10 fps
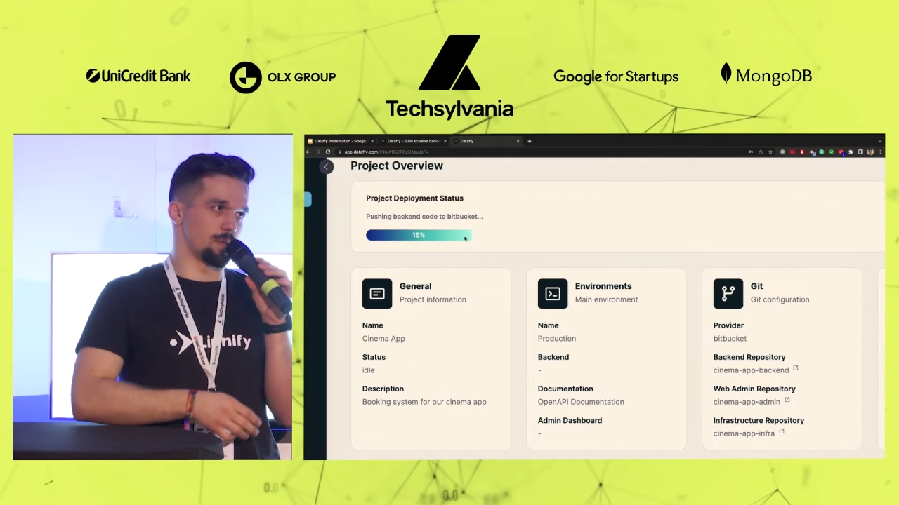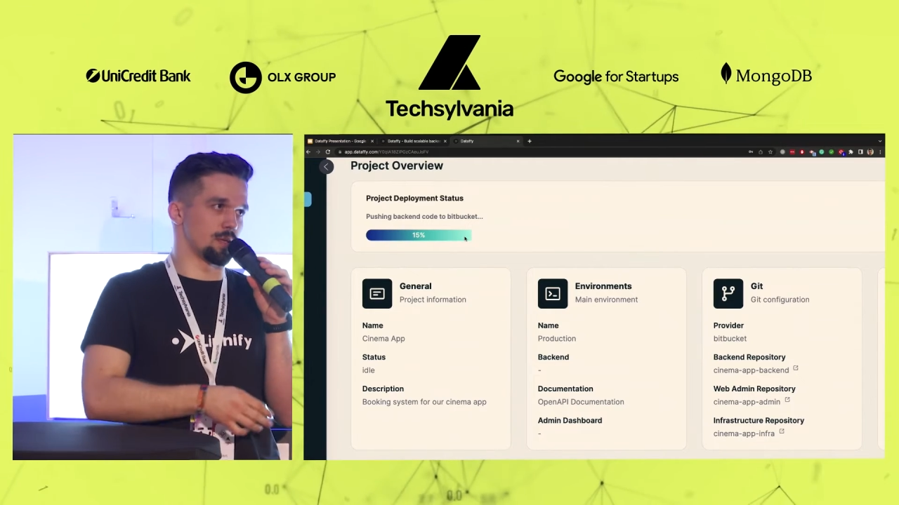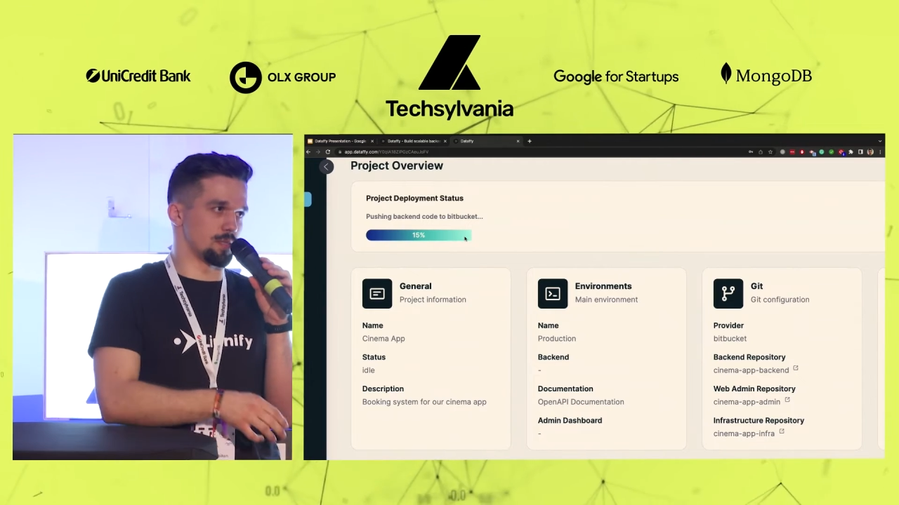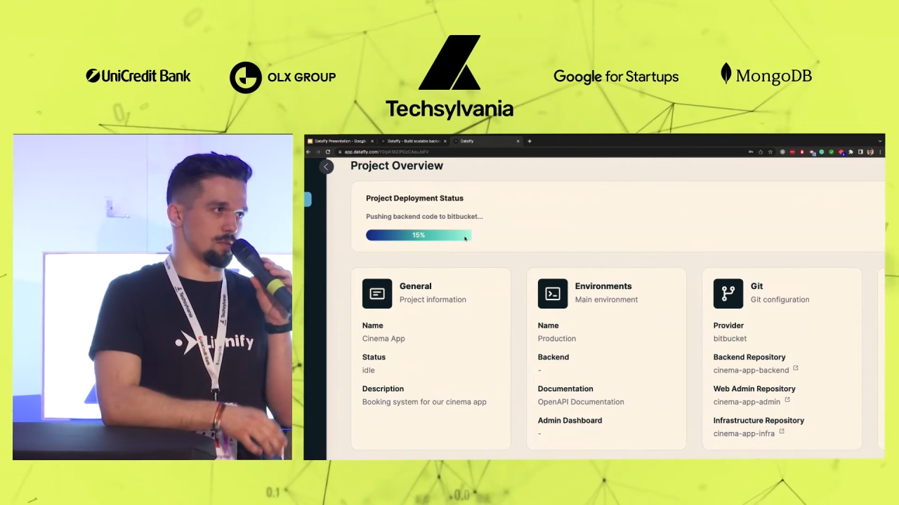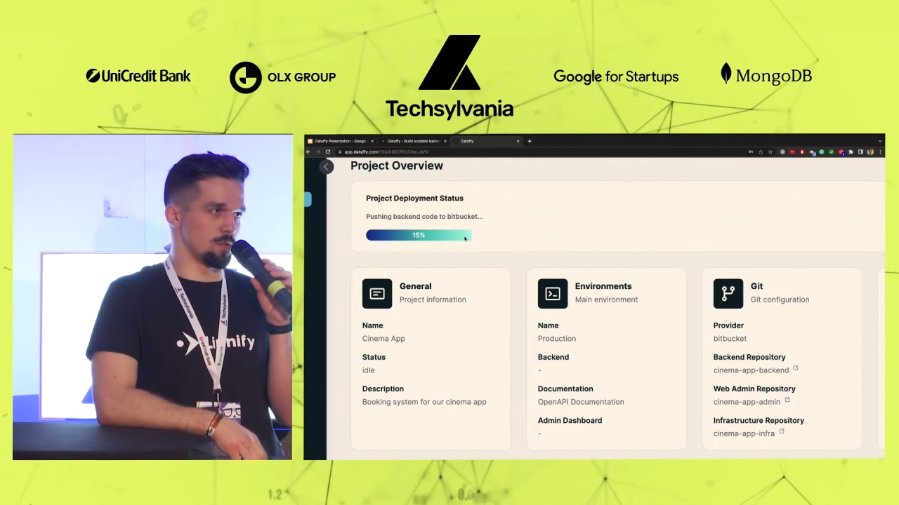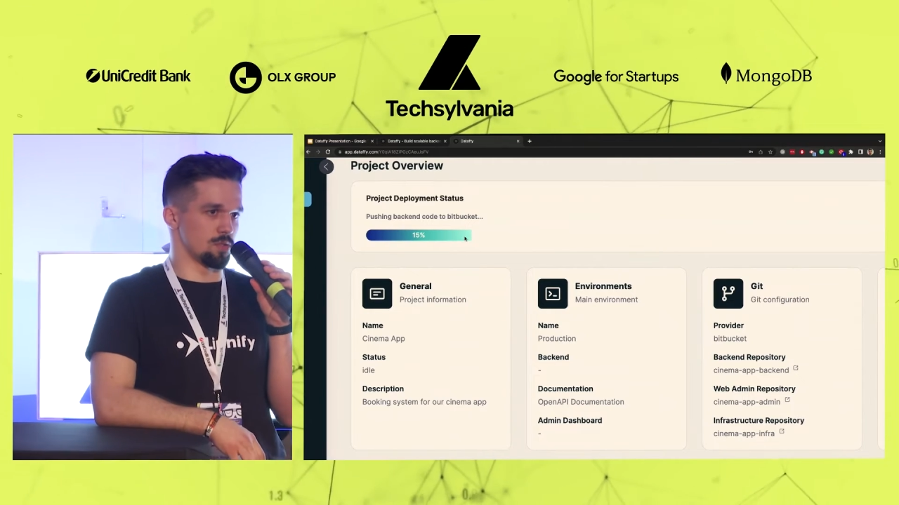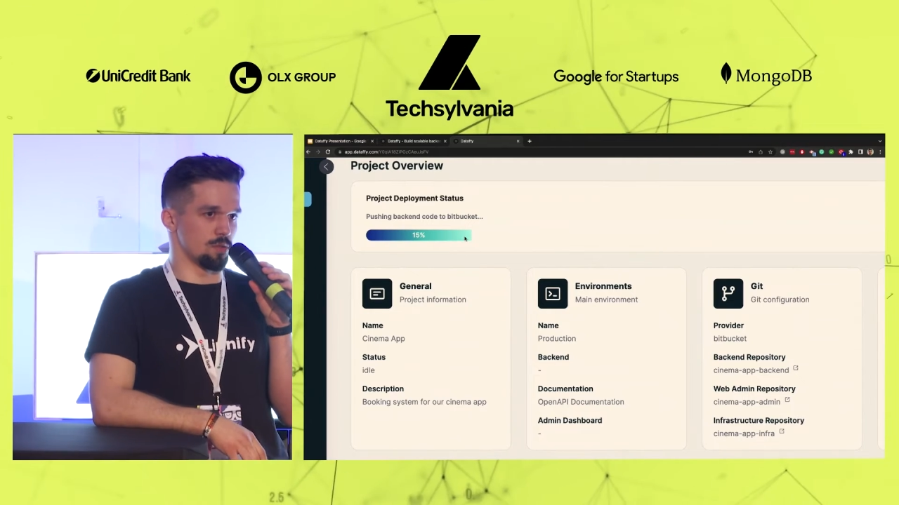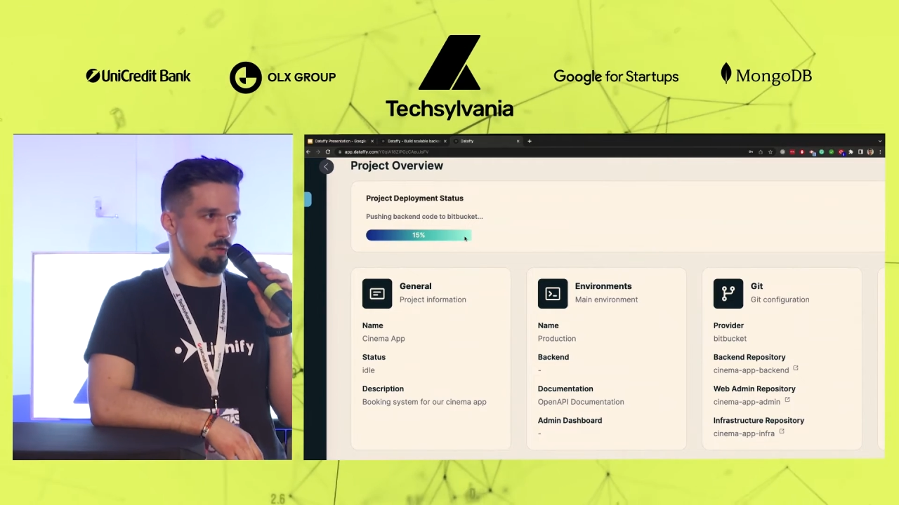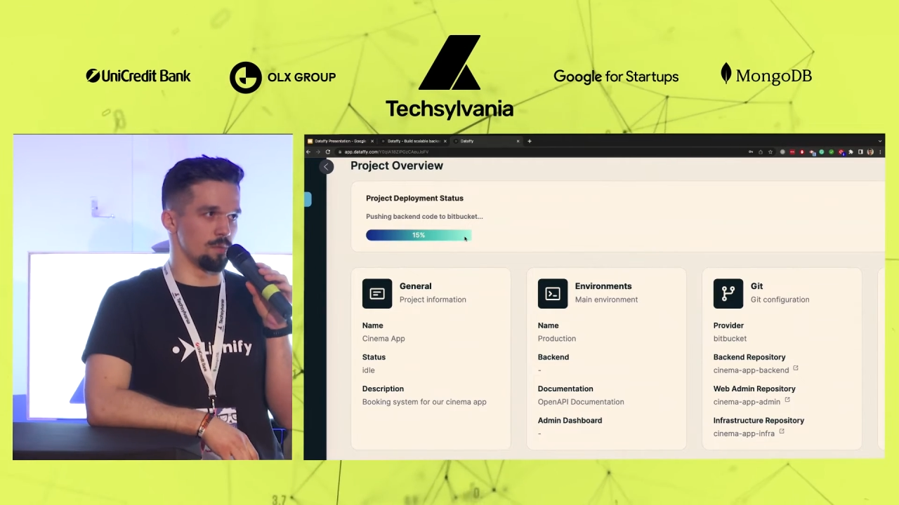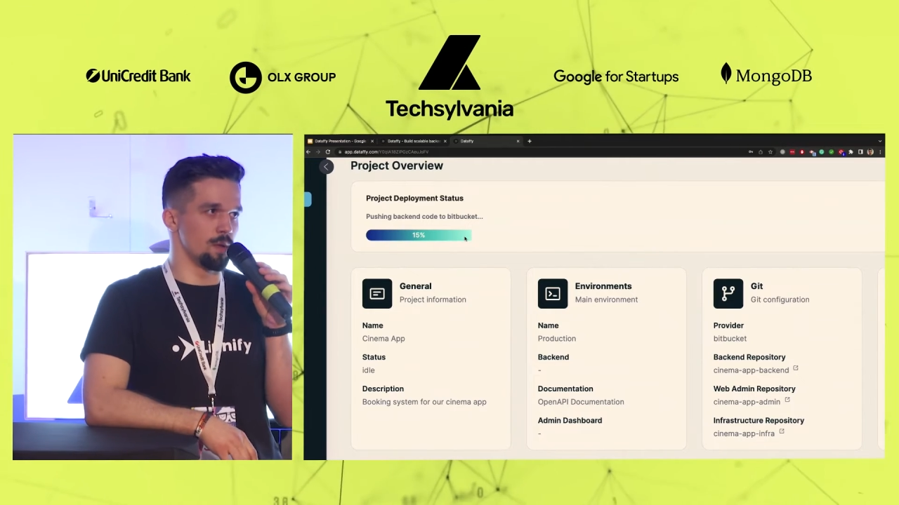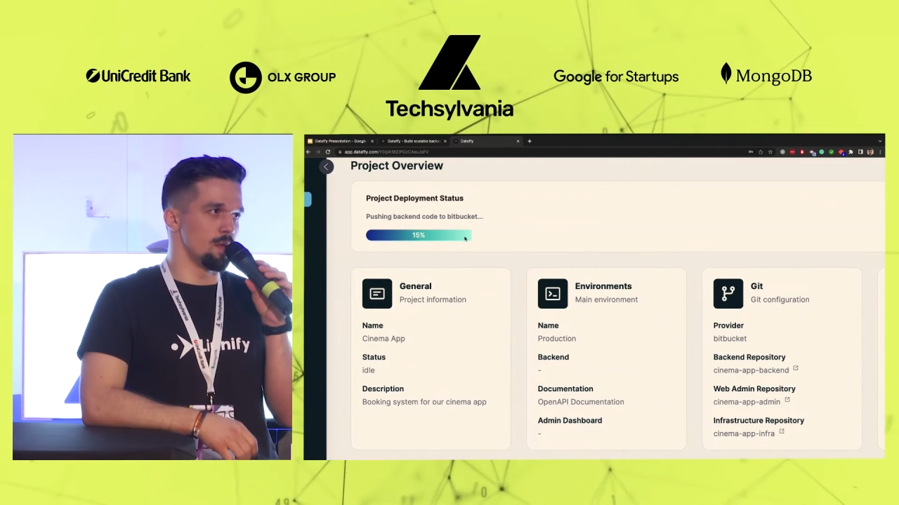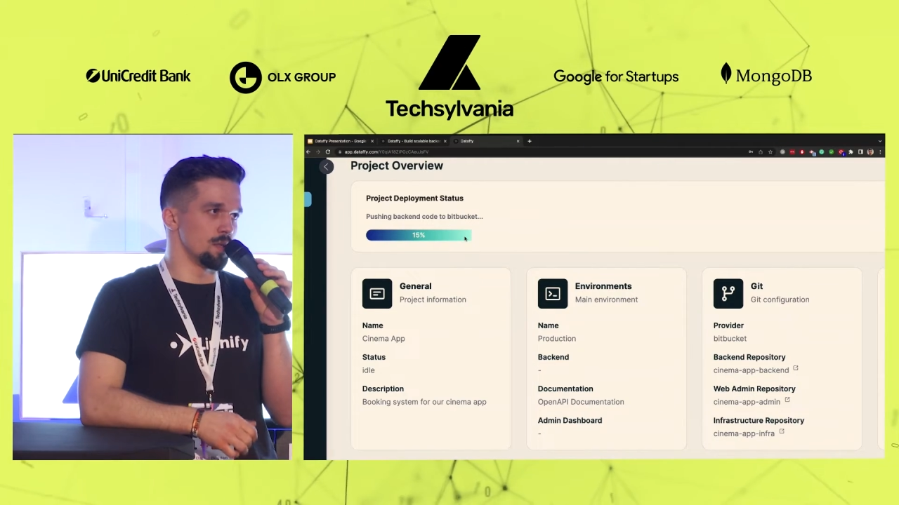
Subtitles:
because it also